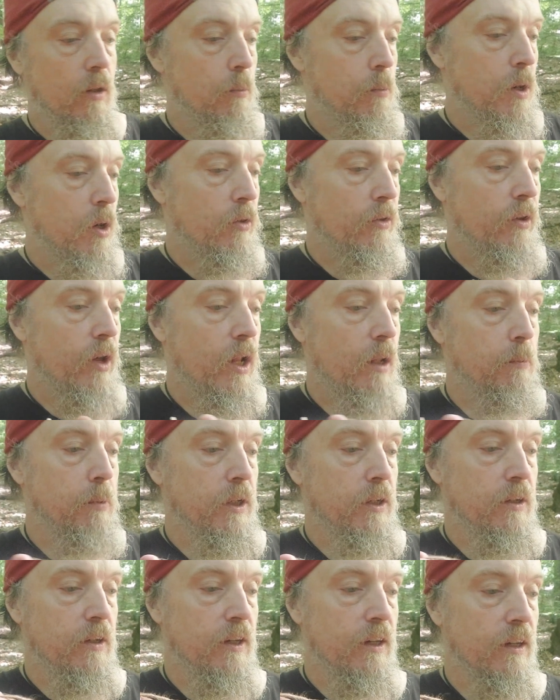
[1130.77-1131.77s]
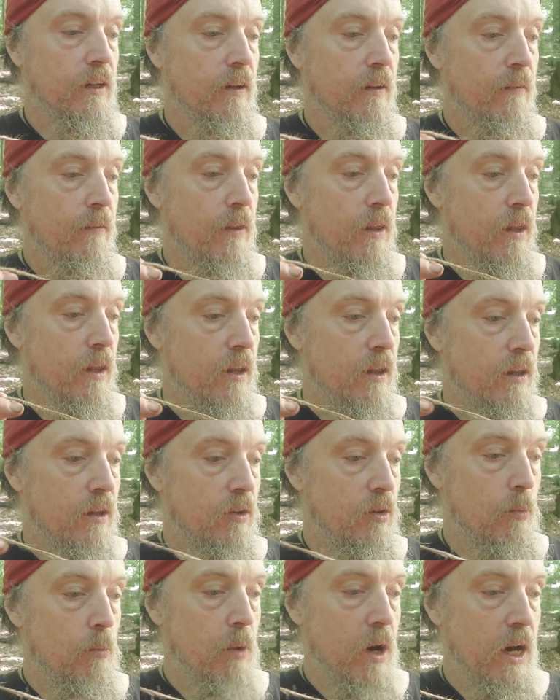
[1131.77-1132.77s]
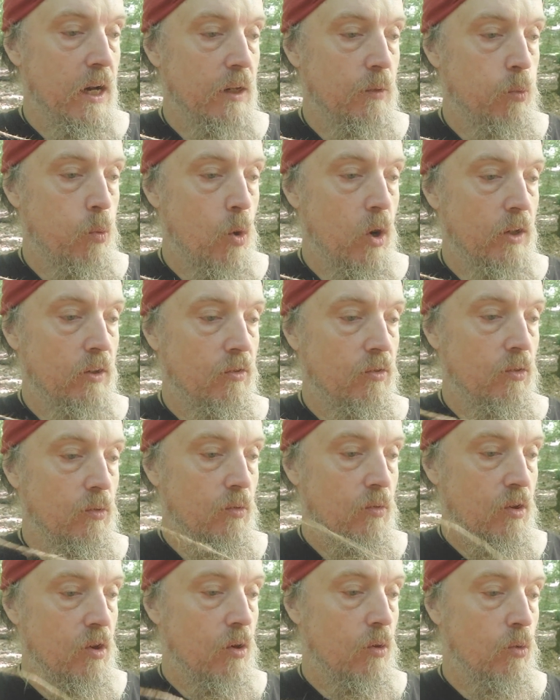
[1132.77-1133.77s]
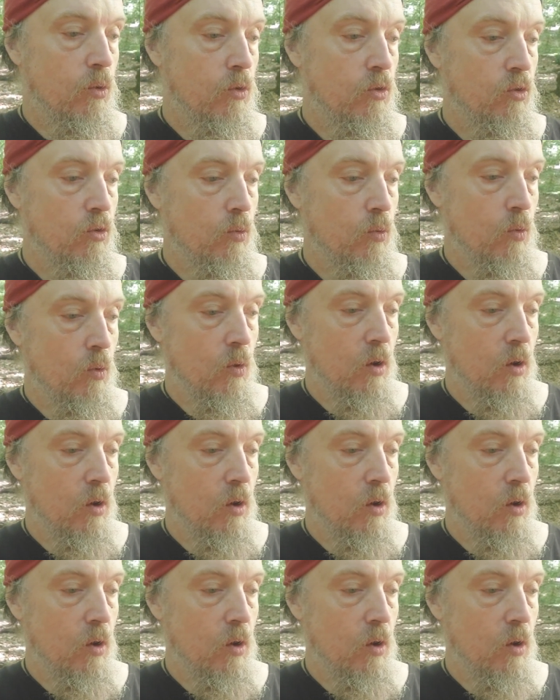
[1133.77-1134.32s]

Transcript: about nail binding, you might want to go to